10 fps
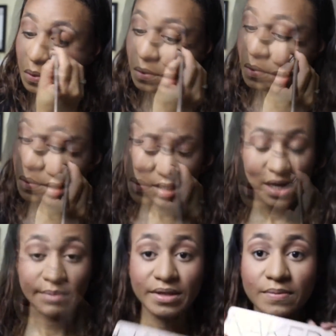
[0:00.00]
And
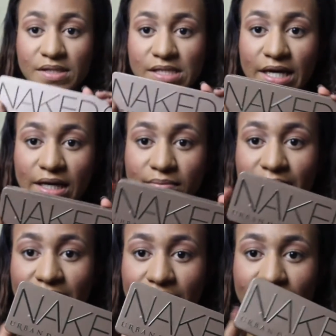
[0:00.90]
I'm going to be taking
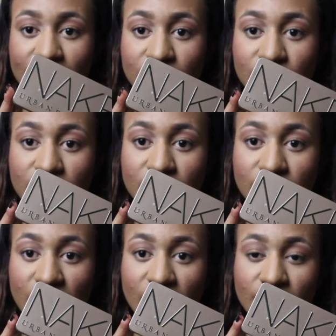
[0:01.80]
my Naked
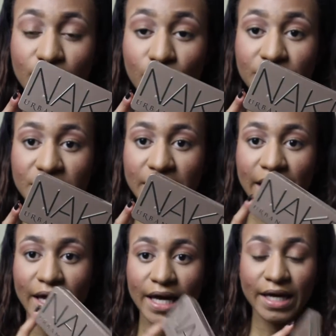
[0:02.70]
Urban
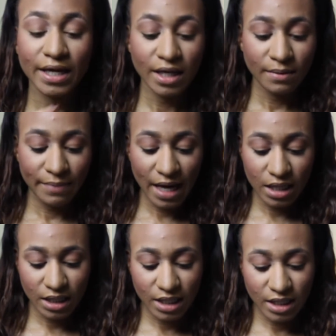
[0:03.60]
Decay
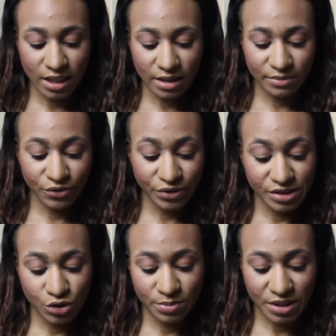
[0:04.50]
palette, and I'm
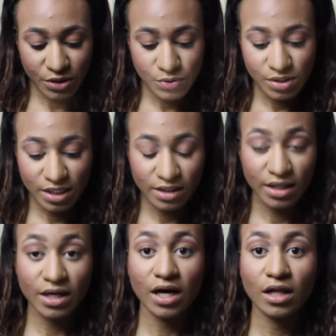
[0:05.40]
going to be using
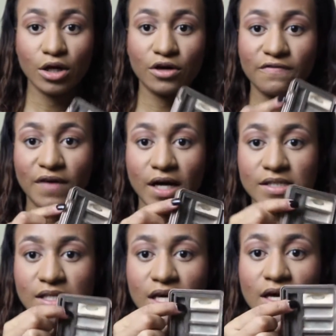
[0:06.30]
the color
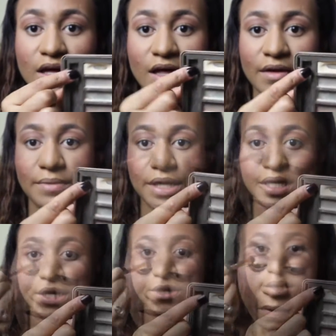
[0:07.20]
Foxy right here.